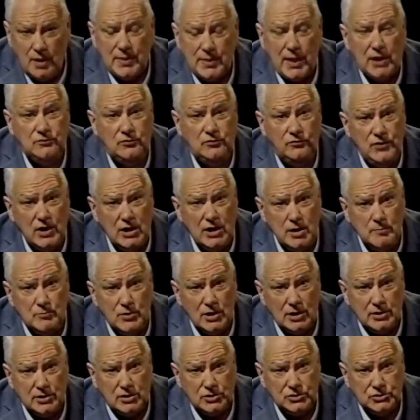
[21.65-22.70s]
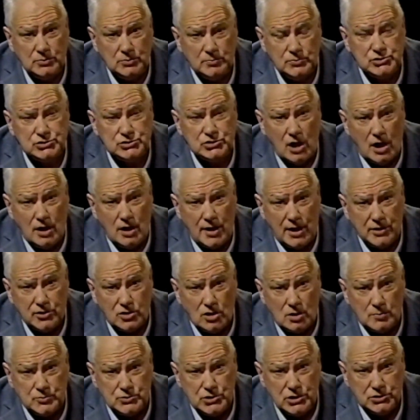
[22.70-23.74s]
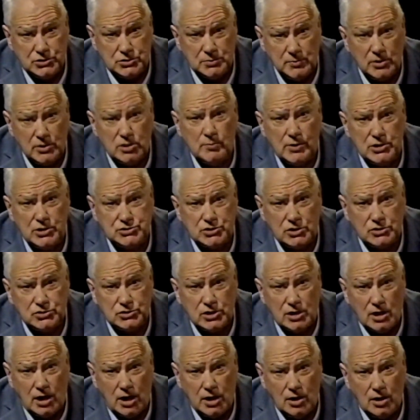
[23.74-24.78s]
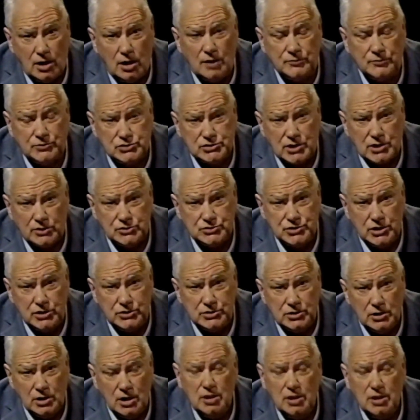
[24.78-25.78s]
that very brilliant star-like object in the western sky after sunset